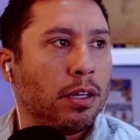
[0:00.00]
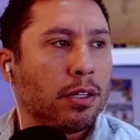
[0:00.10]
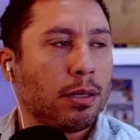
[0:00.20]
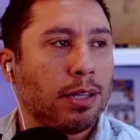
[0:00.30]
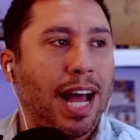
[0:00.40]

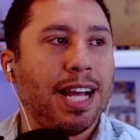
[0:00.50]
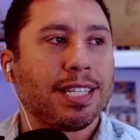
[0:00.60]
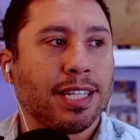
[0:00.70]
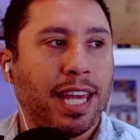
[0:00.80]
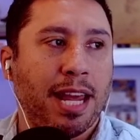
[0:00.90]
So
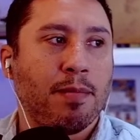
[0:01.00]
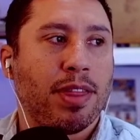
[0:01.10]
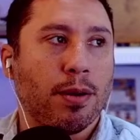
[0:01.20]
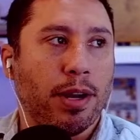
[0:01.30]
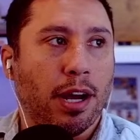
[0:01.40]
lies and game
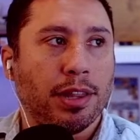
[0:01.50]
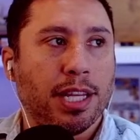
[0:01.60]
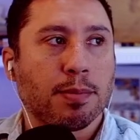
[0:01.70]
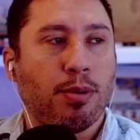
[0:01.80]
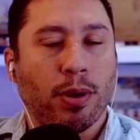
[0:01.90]
theory. On
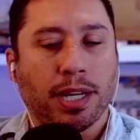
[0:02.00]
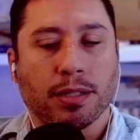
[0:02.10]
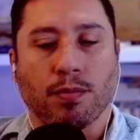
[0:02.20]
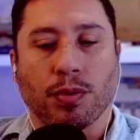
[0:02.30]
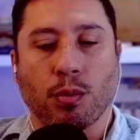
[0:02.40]
this
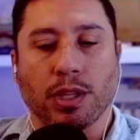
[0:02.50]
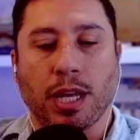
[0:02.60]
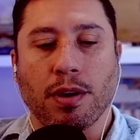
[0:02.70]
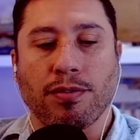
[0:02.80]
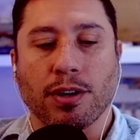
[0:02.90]
point, what
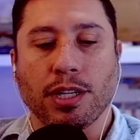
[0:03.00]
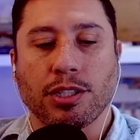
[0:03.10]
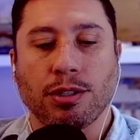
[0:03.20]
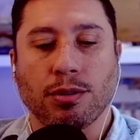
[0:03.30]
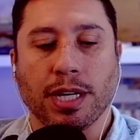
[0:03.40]
they're referring
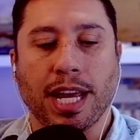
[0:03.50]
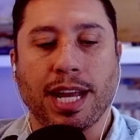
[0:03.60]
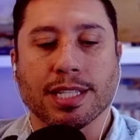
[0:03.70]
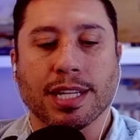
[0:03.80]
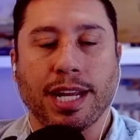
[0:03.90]
to,
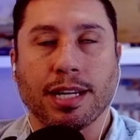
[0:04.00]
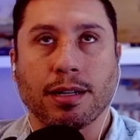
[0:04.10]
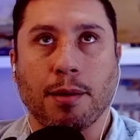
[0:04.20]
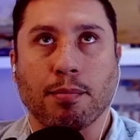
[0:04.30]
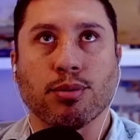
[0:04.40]
again, it's like
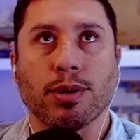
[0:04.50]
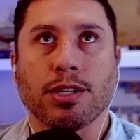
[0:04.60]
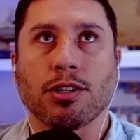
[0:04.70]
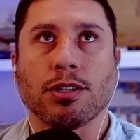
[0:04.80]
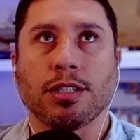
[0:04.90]
a
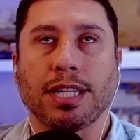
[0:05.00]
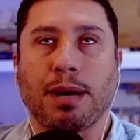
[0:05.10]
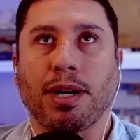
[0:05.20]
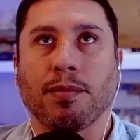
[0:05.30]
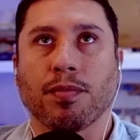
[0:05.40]
prisoner
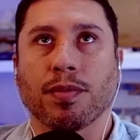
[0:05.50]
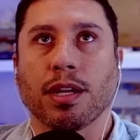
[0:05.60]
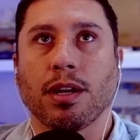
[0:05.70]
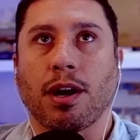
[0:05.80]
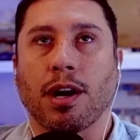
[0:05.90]
dilemma.
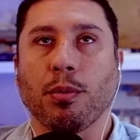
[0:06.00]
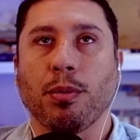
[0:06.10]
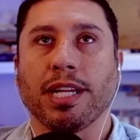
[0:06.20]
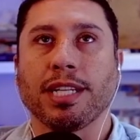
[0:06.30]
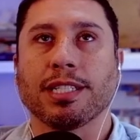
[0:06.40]
Are you
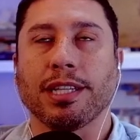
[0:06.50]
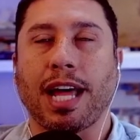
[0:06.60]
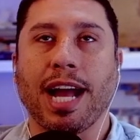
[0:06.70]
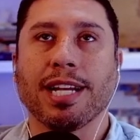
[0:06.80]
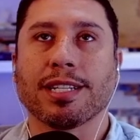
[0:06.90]
willing to
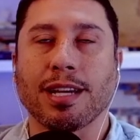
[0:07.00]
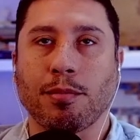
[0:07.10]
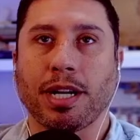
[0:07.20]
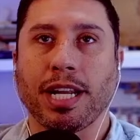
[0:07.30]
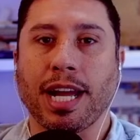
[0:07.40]
lie to
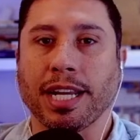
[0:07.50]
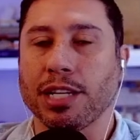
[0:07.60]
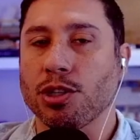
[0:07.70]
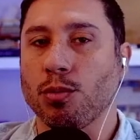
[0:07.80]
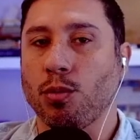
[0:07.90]
somebody and
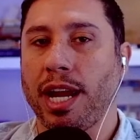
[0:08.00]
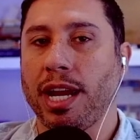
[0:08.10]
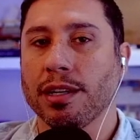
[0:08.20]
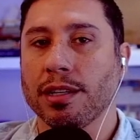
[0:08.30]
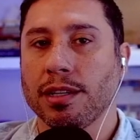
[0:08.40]
get your
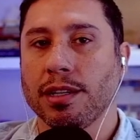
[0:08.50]
way?